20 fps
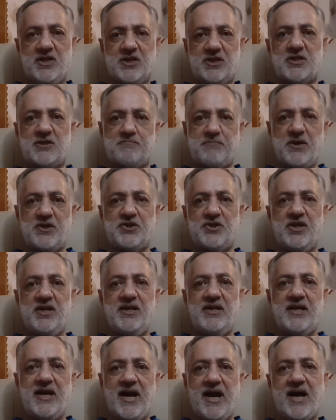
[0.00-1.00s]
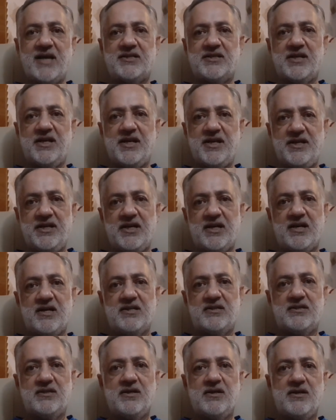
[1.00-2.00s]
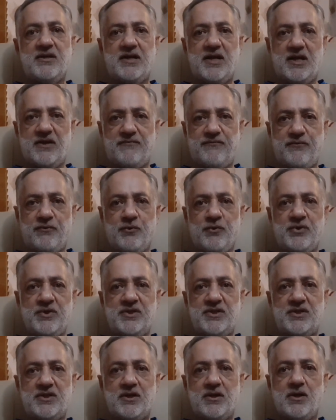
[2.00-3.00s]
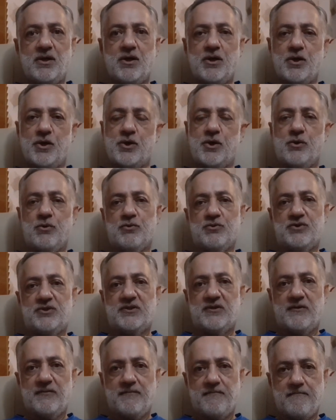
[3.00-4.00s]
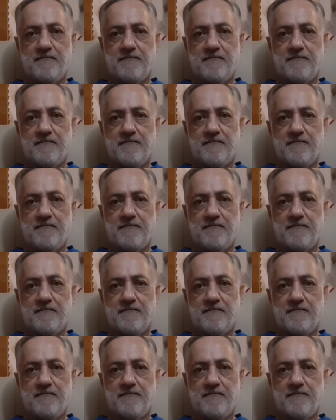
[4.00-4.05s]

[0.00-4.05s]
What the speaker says: especially as India's influence grows.